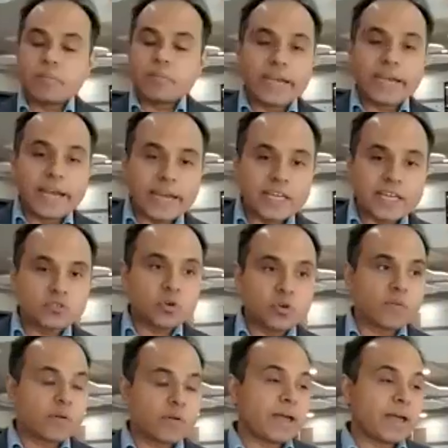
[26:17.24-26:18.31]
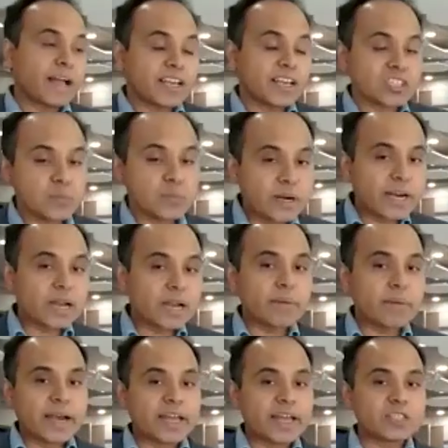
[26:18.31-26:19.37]
My data is going away. My customer data
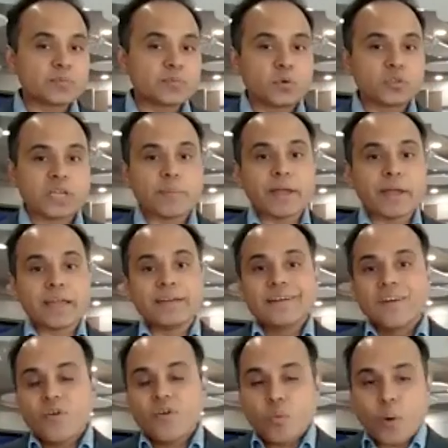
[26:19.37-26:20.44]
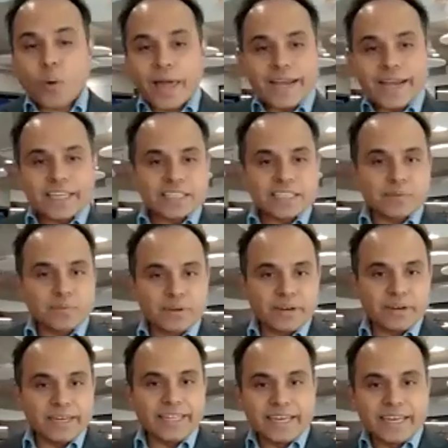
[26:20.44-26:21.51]
might get exposed. Am I violating some
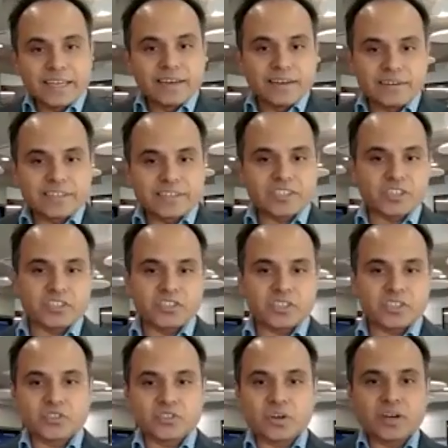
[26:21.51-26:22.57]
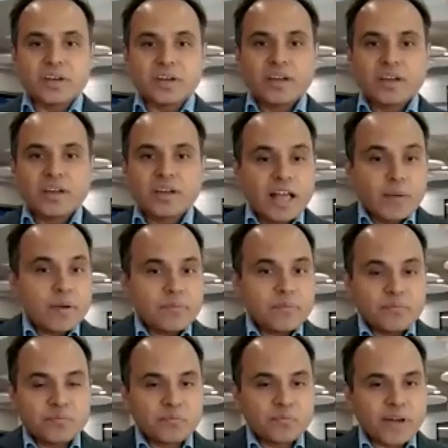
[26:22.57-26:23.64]
legal restrictions or am
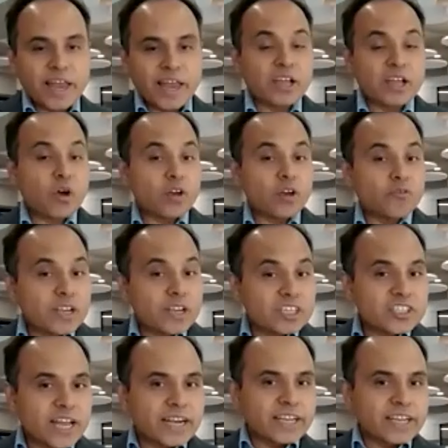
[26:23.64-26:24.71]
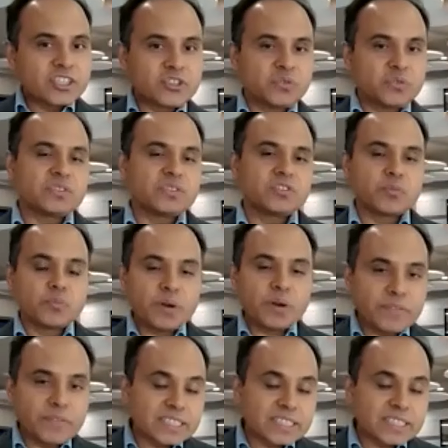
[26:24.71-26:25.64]
I violating confidentiality issues? So privacy yeah,